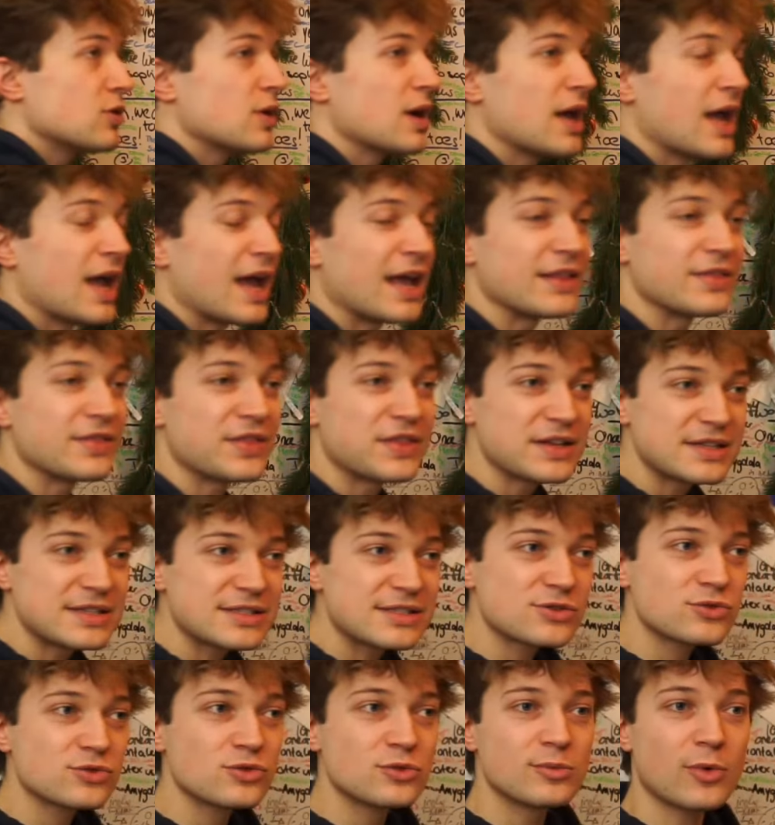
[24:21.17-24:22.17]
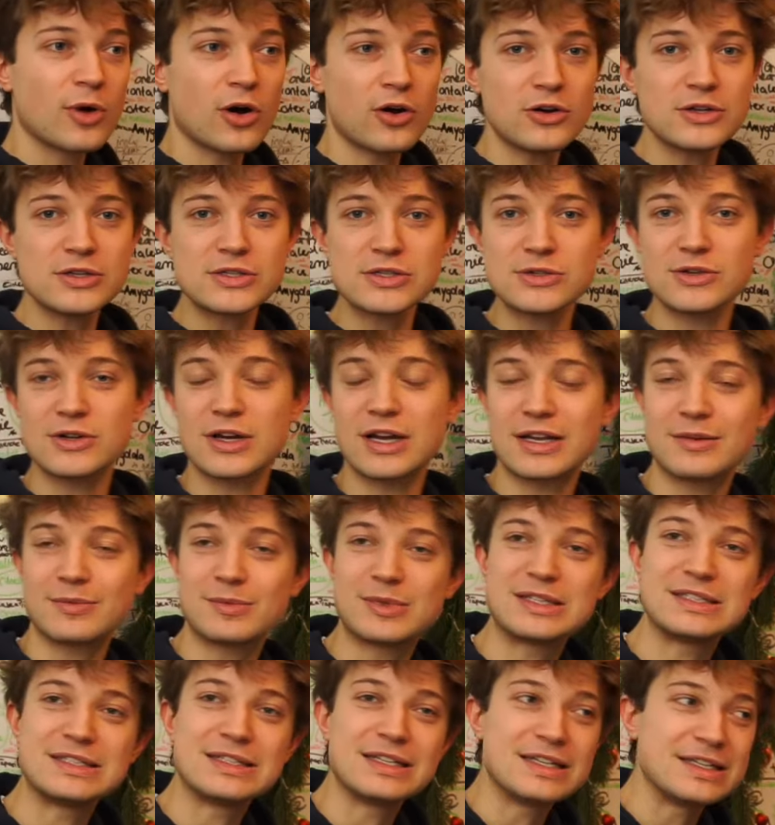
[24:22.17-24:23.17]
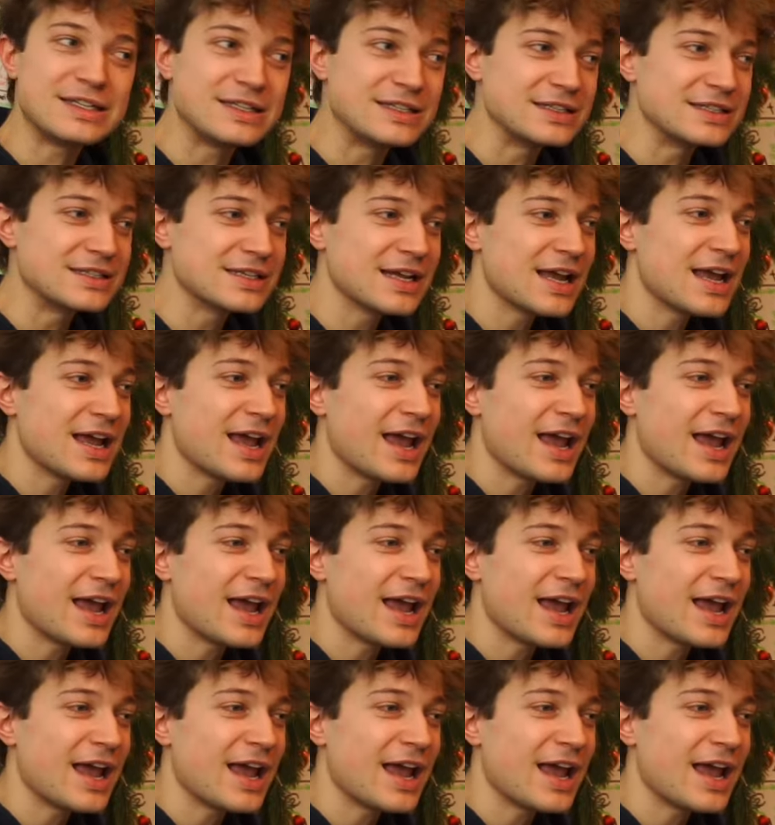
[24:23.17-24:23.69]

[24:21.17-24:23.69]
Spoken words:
and this room also gonna be deleted.